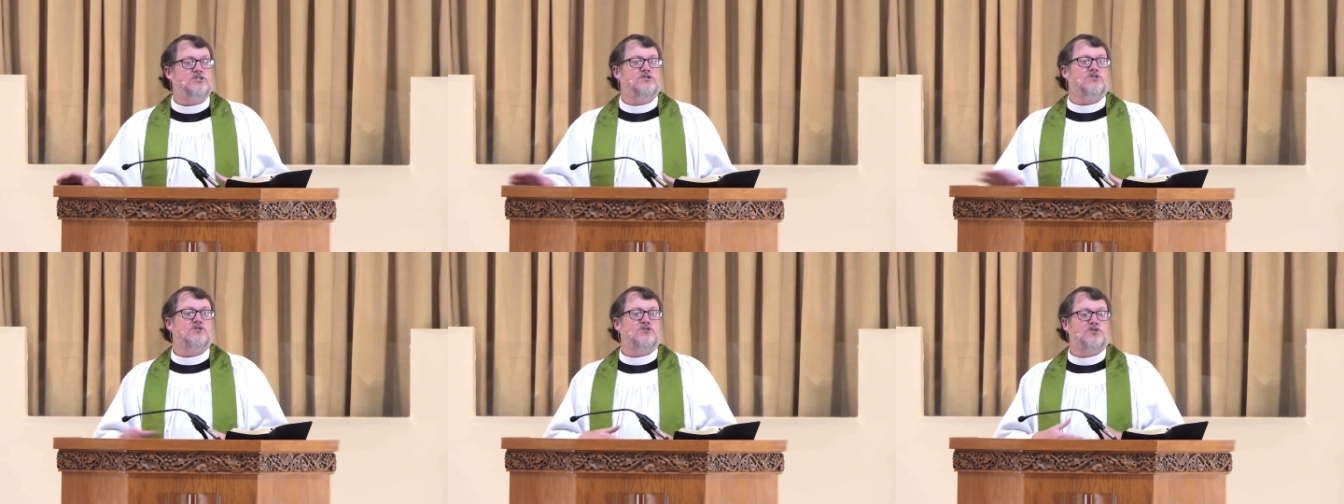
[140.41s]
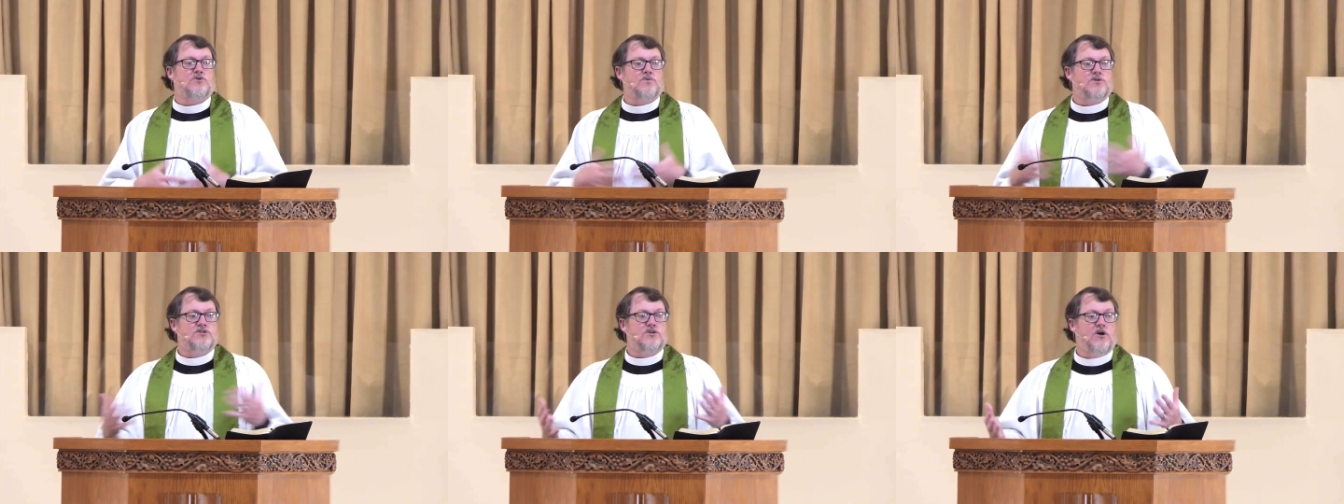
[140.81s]
and so he
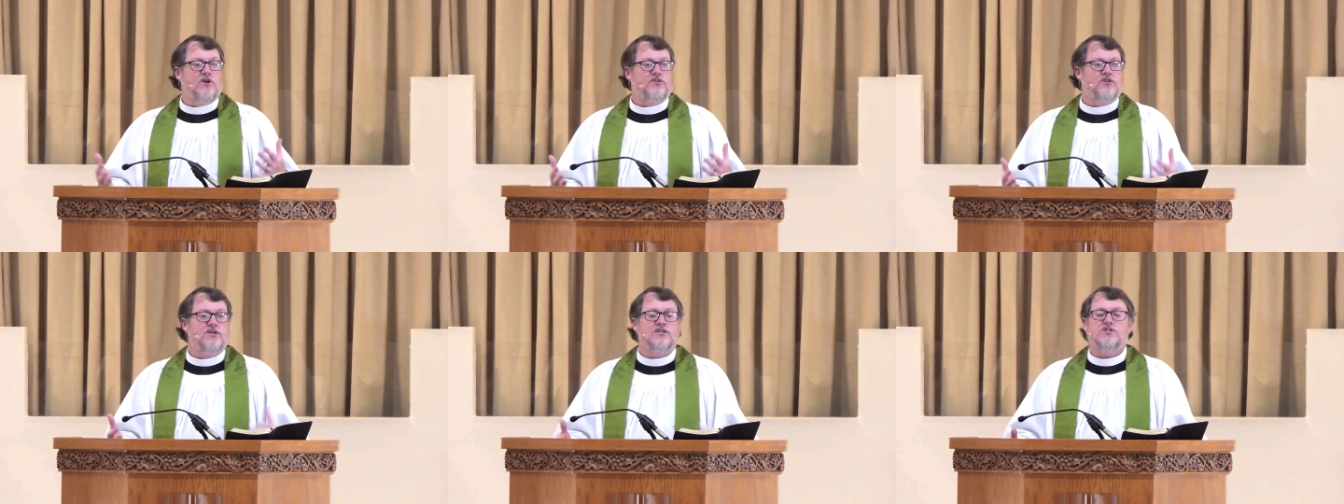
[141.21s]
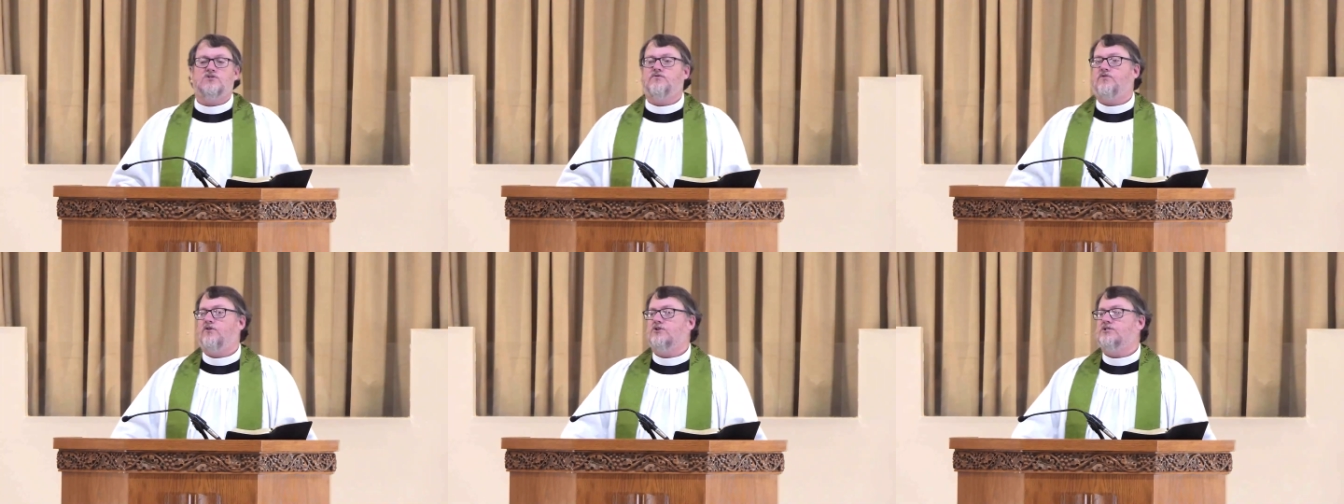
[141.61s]
saw things
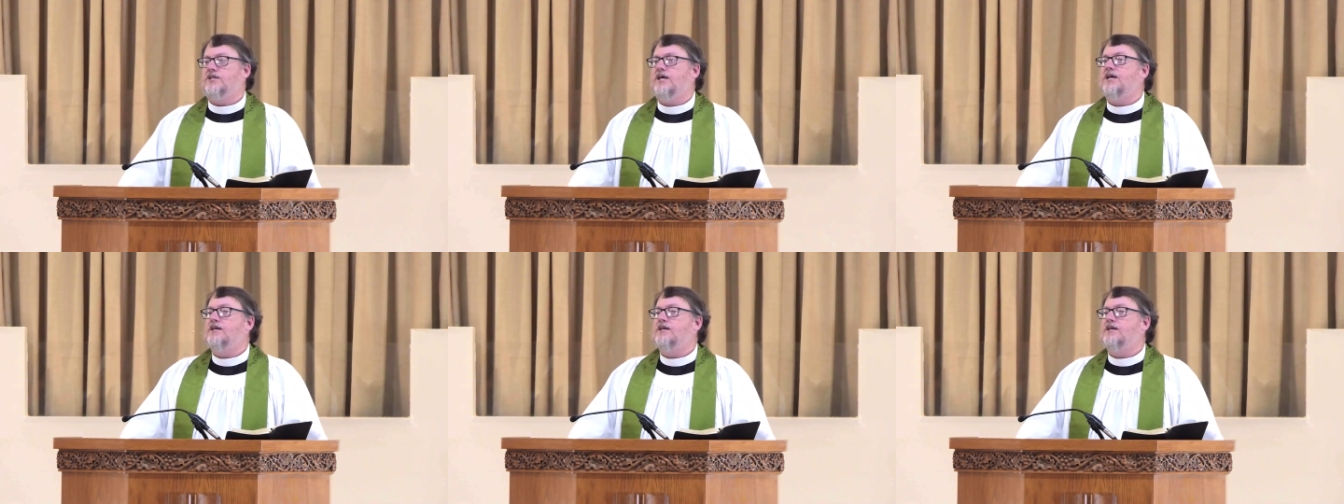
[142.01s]
firsthand.